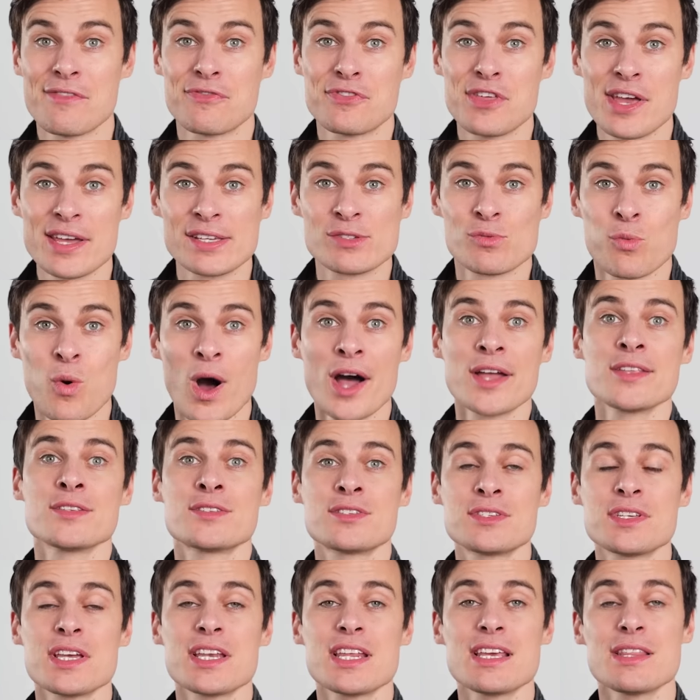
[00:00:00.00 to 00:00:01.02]
if there's one
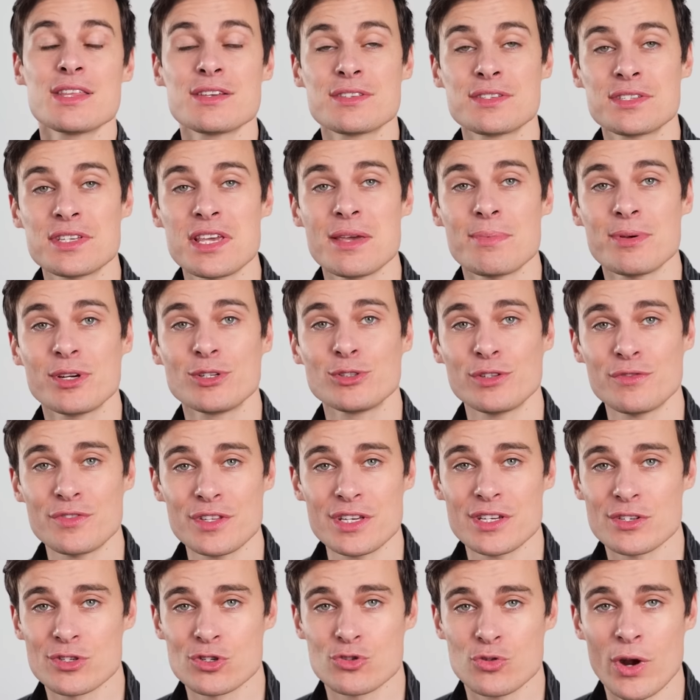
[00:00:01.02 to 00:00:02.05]
city that's typical of
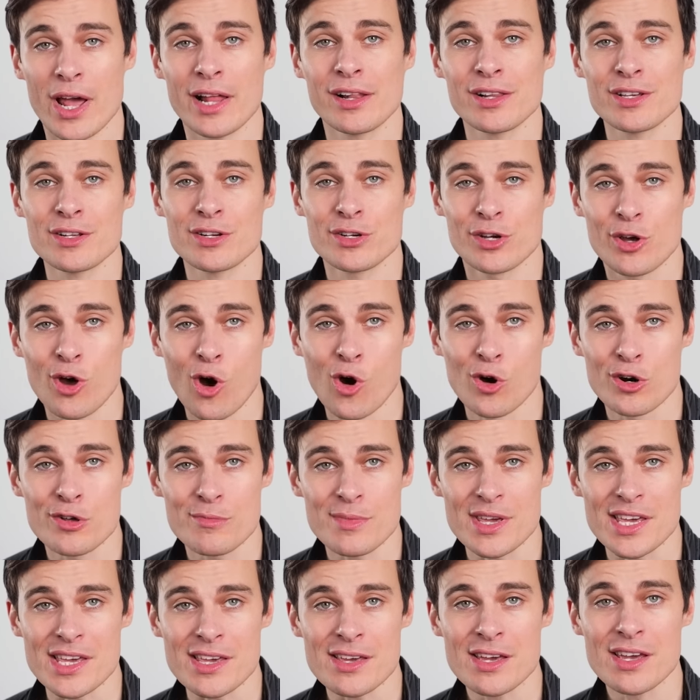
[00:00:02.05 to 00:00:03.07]
the Australian
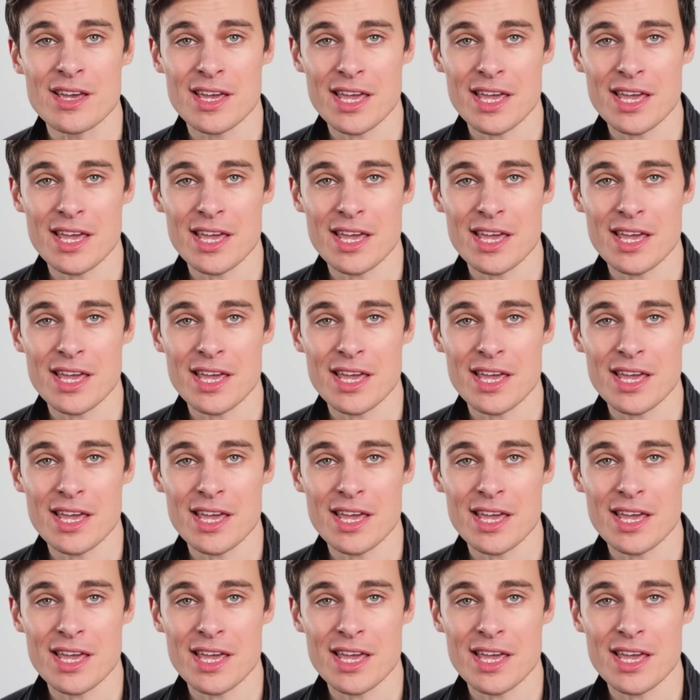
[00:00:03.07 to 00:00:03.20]
economy,